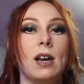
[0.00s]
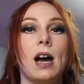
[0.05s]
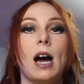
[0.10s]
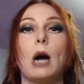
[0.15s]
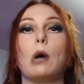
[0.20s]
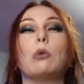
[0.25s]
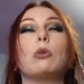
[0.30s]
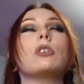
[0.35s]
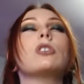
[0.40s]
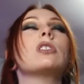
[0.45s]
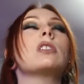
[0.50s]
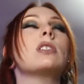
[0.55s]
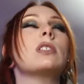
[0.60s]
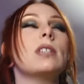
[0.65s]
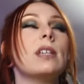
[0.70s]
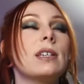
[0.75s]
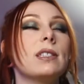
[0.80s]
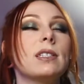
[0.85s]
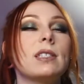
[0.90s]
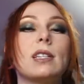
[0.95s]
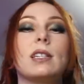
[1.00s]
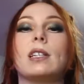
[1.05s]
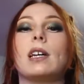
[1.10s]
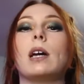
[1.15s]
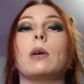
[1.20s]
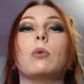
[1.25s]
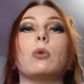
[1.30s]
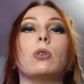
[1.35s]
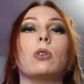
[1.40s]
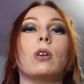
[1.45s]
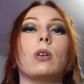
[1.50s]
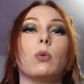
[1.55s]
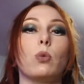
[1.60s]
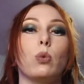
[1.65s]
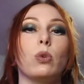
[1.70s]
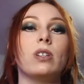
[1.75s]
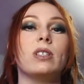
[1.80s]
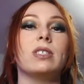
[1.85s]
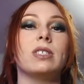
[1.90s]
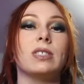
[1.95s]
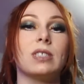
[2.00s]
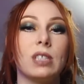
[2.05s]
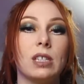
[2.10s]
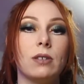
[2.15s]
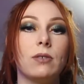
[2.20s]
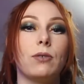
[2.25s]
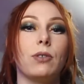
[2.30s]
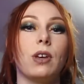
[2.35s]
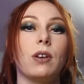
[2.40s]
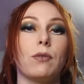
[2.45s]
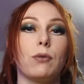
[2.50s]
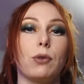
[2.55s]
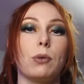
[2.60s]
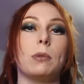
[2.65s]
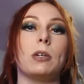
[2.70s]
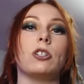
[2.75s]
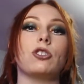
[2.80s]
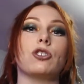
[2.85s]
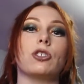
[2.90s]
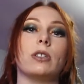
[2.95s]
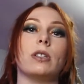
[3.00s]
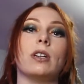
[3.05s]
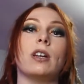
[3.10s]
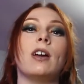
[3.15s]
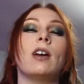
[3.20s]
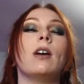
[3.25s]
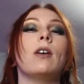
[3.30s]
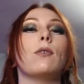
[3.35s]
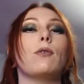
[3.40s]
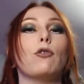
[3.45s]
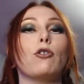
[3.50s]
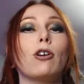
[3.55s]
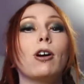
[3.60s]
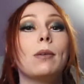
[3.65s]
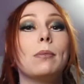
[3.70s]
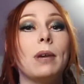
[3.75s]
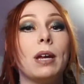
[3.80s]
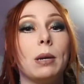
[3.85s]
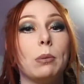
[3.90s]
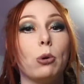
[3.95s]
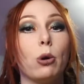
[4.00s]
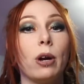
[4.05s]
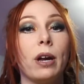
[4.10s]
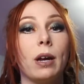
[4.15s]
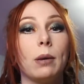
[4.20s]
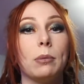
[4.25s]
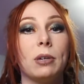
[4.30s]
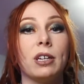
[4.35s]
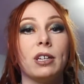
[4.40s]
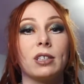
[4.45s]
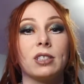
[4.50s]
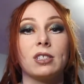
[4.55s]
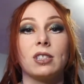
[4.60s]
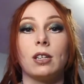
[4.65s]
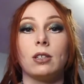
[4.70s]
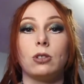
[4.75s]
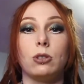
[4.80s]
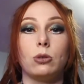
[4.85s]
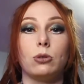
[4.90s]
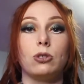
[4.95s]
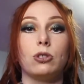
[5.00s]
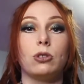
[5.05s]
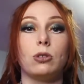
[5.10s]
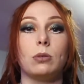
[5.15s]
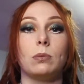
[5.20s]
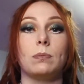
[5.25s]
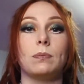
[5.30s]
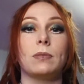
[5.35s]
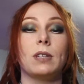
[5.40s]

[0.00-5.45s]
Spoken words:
I will sit and I will receive the information from Abraham Hicks on YouTube.